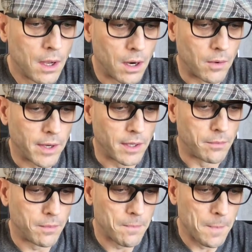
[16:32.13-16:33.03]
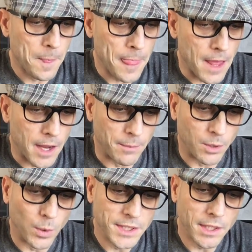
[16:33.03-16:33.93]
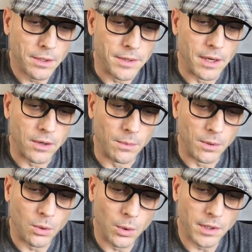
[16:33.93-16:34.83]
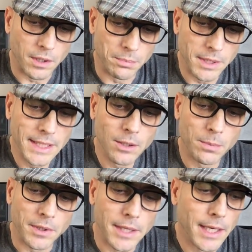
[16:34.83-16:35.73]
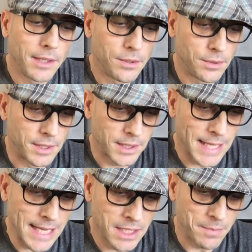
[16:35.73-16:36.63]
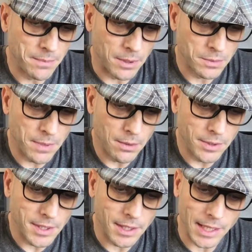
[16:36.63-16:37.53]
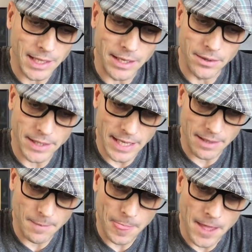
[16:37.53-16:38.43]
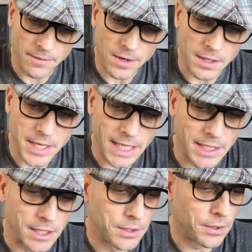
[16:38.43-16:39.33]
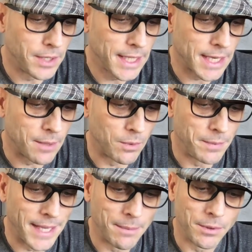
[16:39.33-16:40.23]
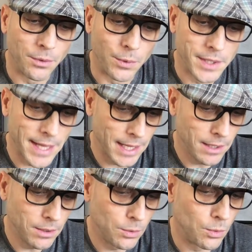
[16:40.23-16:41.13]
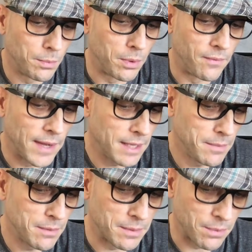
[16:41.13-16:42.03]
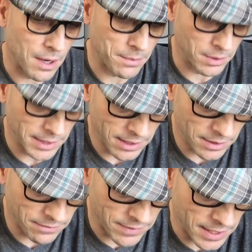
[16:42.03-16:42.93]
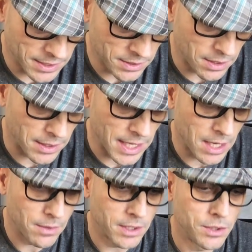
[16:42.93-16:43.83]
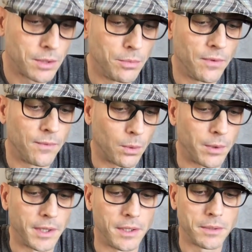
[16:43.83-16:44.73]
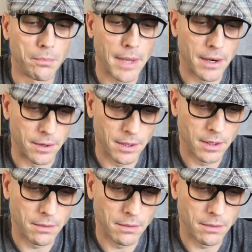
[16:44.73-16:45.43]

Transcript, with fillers: all right. I am requesting to the Honorable Court that the plea deal pertaining to this case be postponed until a later date. I have contacted an attorney that I will be able to retain who will provide me with proper legal advice on how I should move forward in this manner